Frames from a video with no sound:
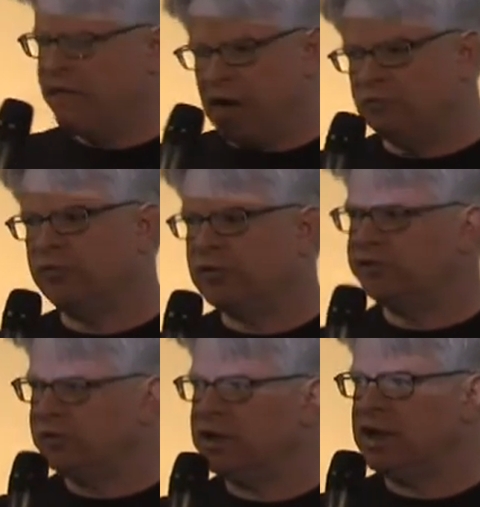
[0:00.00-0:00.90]
without
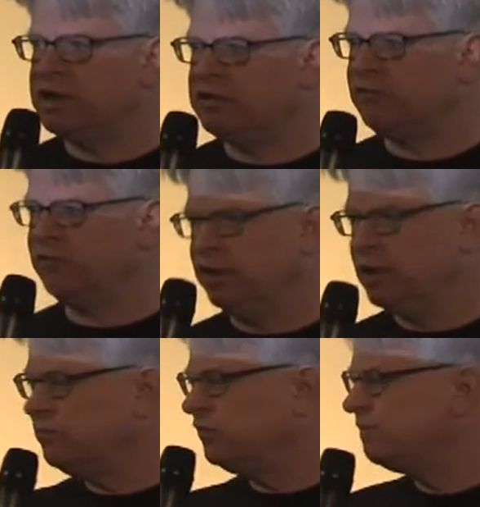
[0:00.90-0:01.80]
first looking at the
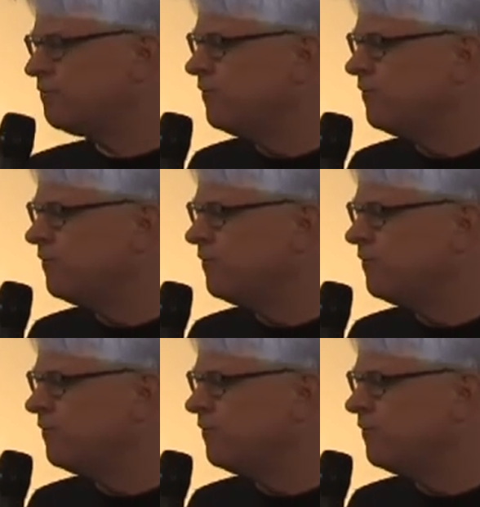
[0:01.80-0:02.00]
films.